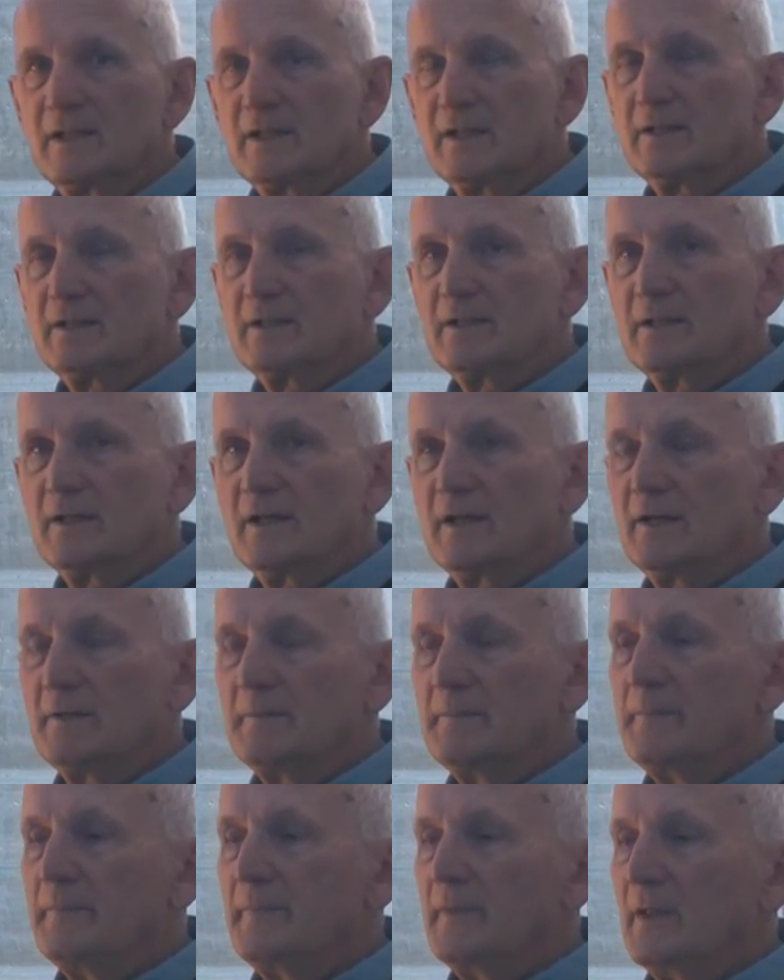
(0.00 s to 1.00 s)
And
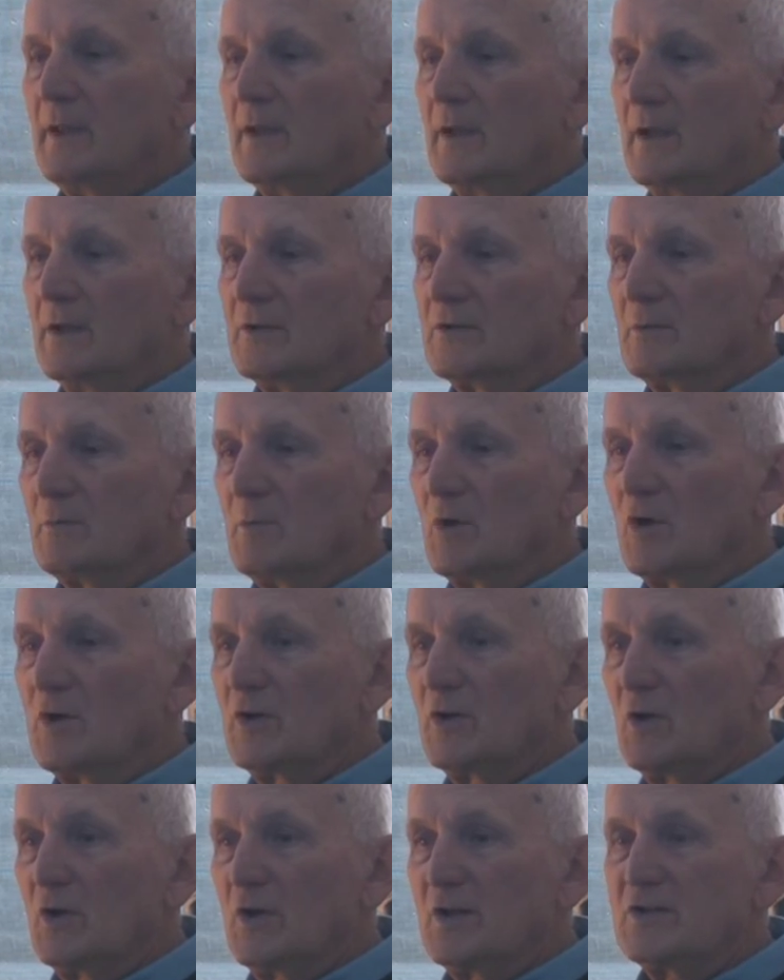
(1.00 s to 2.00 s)
to my
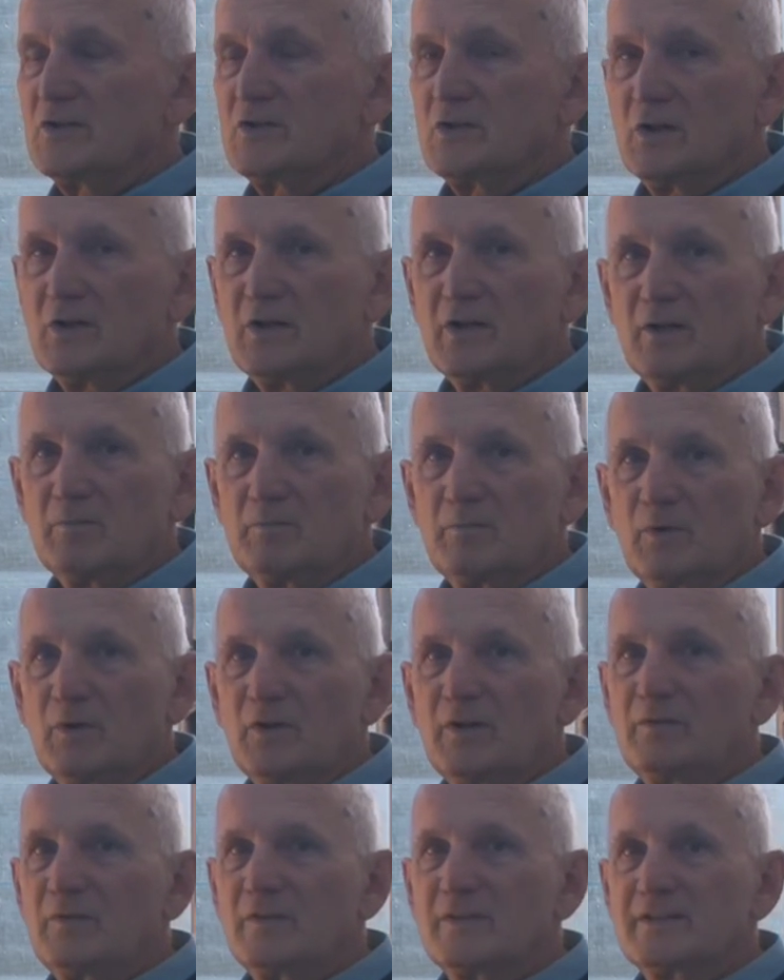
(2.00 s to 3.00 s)
knowledge, I don't
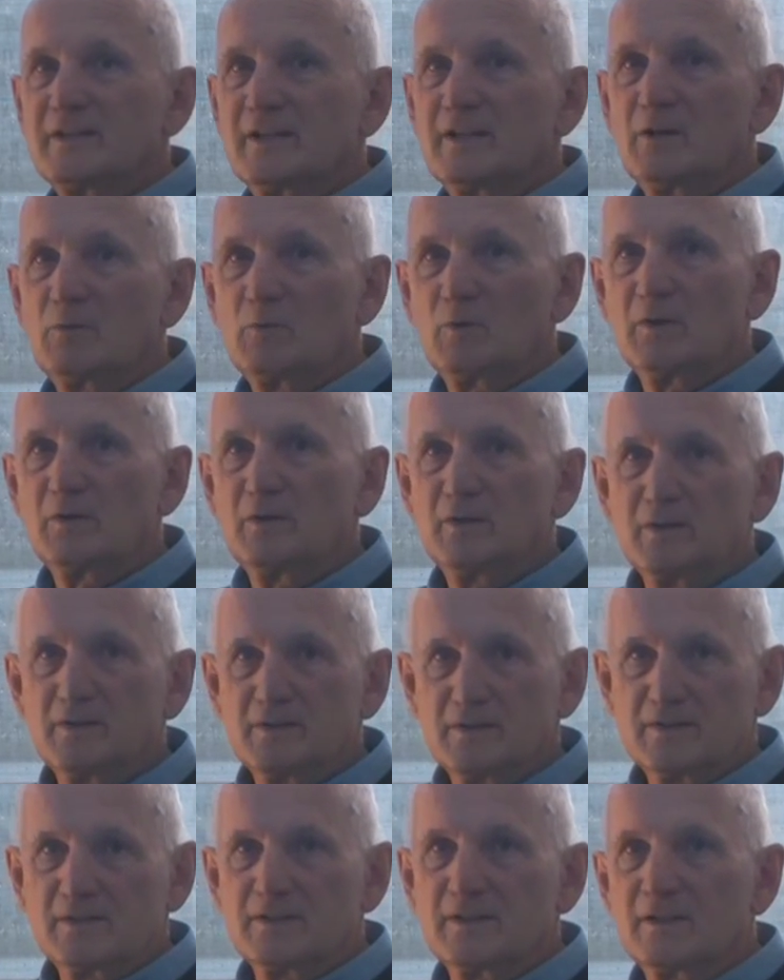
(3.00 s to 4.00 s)
believe there's anyone
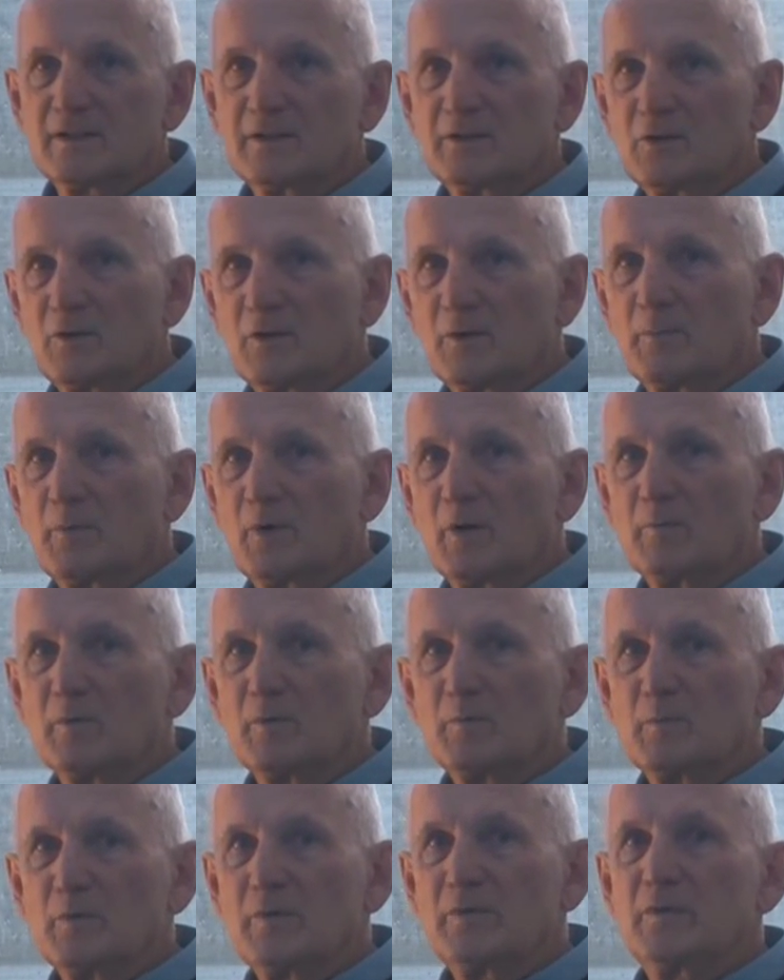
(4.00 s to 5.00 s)
that's got a
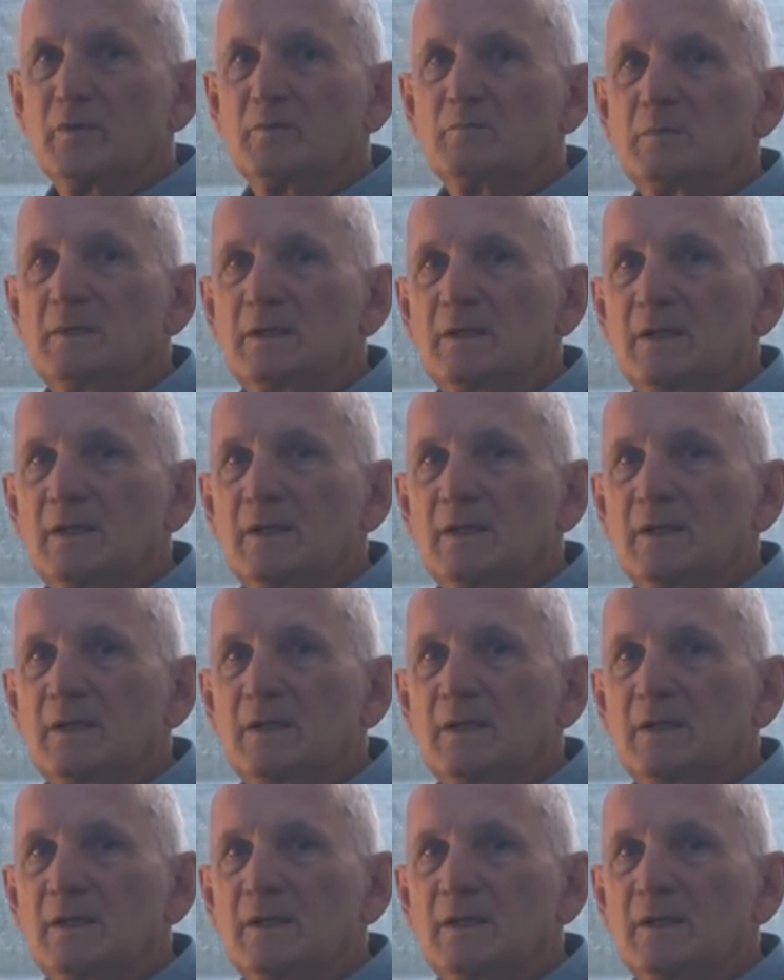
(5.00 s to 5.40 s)
problem with them.